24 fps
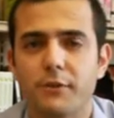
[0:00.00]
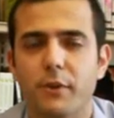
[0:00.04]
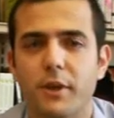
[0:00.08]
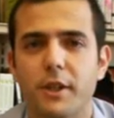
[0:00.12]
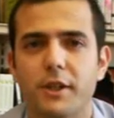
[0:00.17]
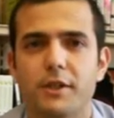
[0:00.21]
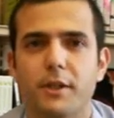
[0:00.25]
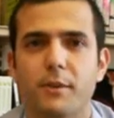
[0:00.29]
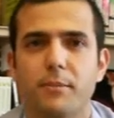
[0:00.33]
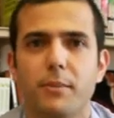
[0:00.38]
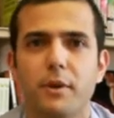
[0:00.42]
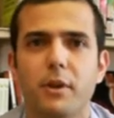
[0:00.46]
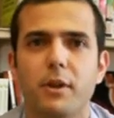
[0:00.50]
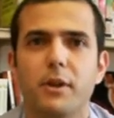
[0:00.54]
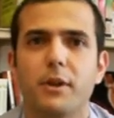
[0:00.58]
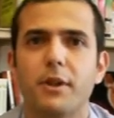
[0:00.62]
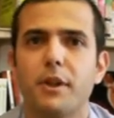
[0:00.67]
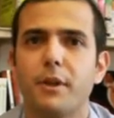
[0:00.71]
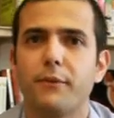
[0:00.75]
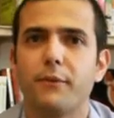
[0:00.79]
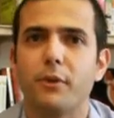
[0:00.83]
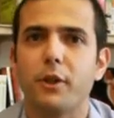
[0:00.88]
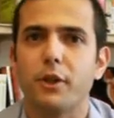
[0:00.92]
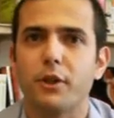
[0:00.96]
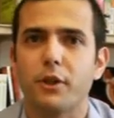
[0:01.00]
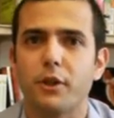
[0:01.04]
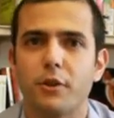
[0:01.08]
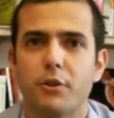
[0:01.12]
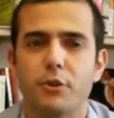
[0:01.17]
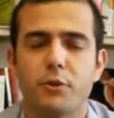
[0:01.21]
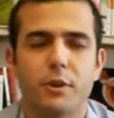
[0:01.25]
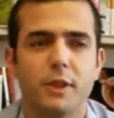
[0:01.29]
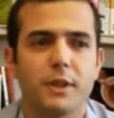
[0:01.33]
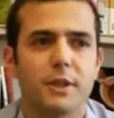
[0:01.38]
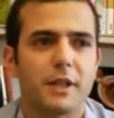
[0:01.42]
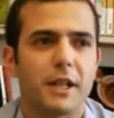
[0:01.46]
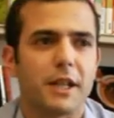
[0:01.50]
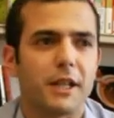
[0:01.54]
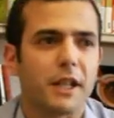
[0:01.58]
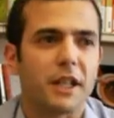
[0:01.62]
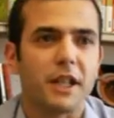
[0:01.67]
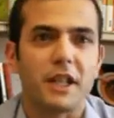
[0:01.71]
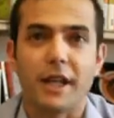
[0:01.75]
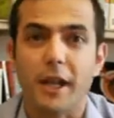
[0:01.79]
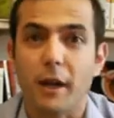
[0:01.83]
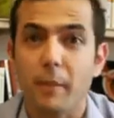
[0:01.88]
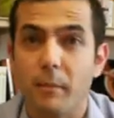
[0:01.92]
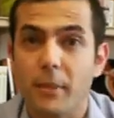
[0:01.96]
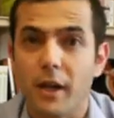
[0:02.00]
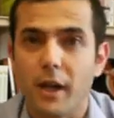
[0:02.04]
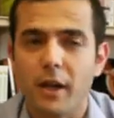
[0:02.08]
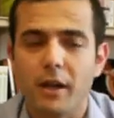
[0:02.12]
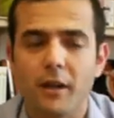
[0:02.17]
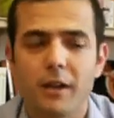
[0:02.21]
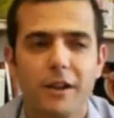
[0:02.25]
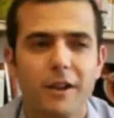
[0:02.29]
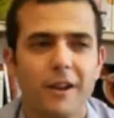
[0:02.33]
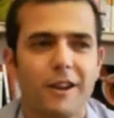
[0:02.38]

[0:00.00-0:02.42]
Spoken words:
for example, in different countries, like in Gambia,